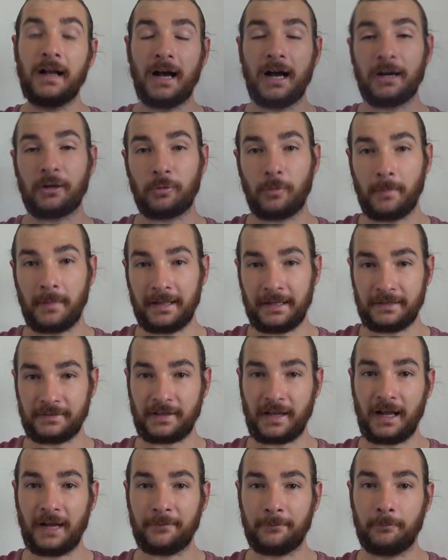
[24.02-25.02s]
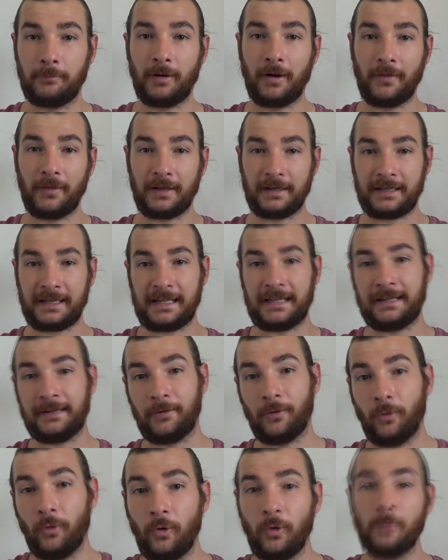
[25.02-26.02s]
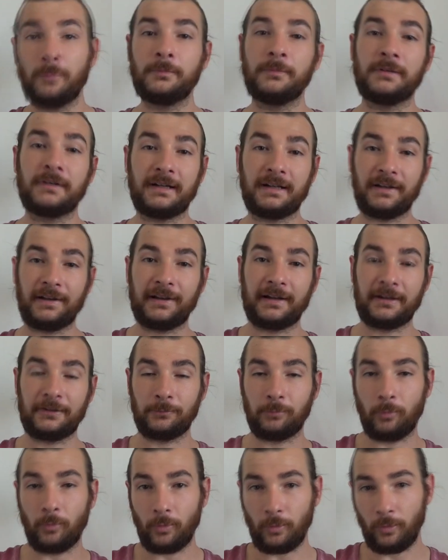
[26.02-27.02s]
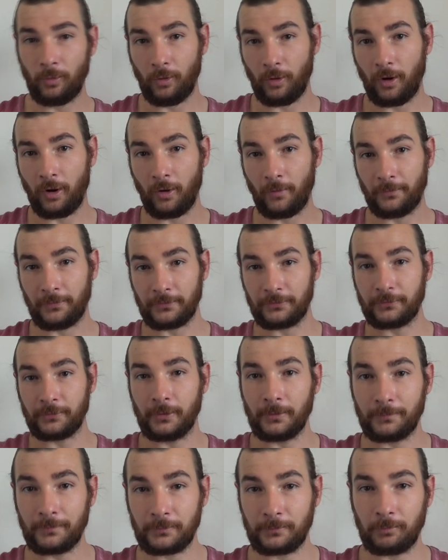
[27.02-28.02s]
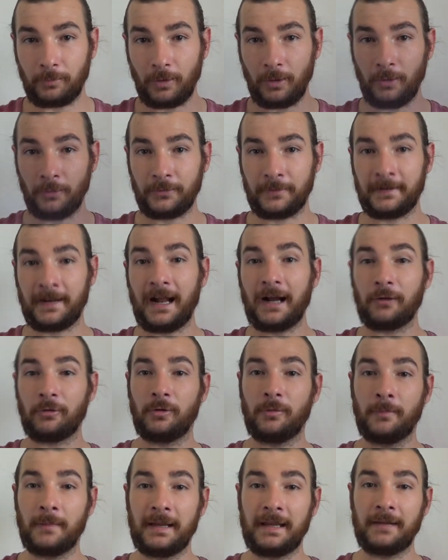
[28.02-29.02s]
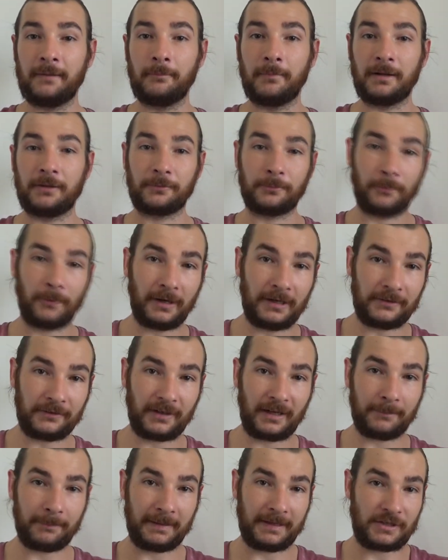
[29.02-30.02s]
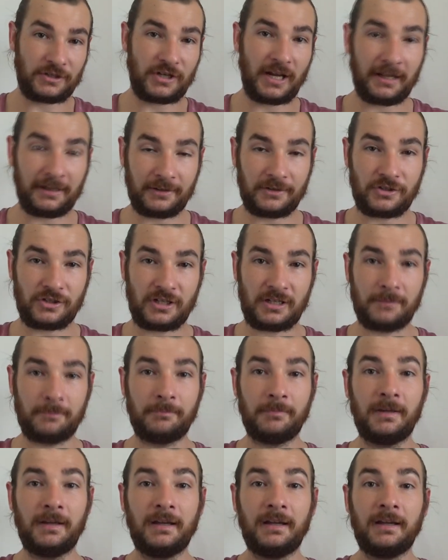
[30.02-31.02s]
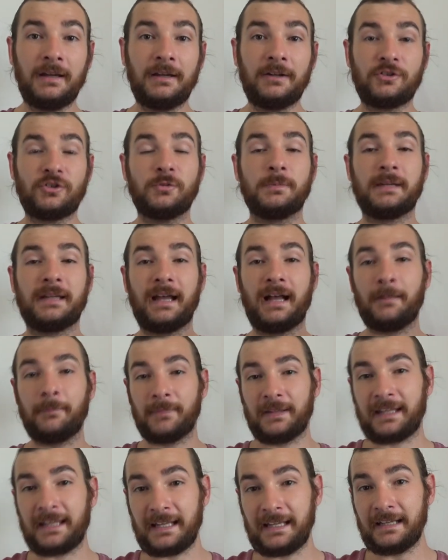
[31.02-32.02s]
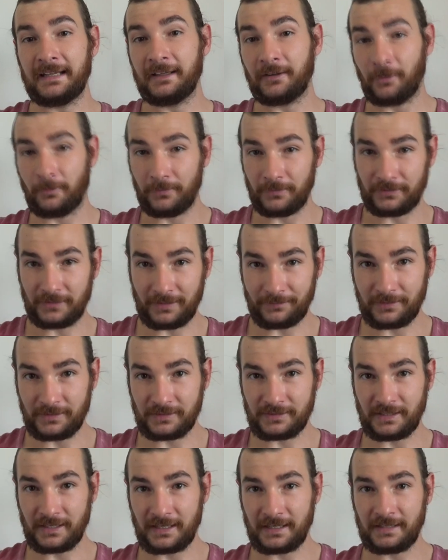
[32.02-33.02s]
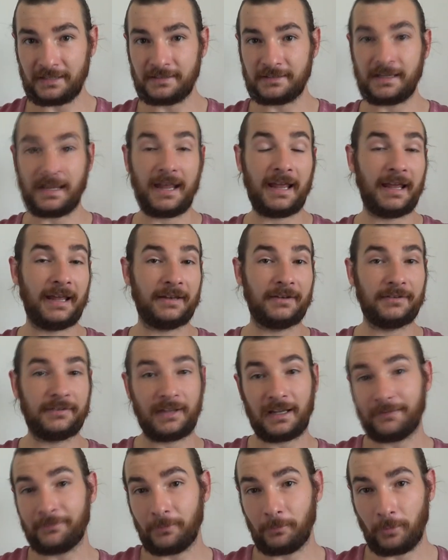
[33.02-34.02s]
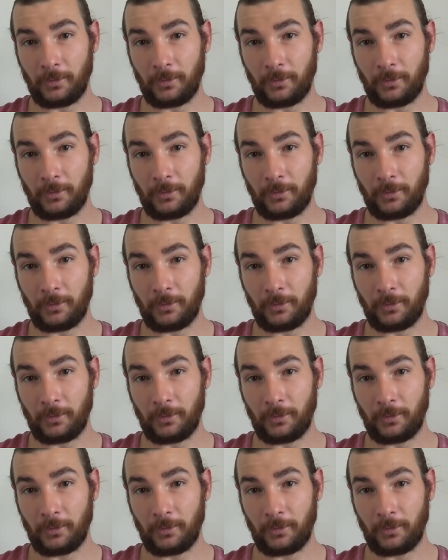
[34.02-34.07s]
Aquaman's half brother, King Orm, declares war on the surface world, and Aquaman must rise up and challenge him to become the king of the seven seas and save the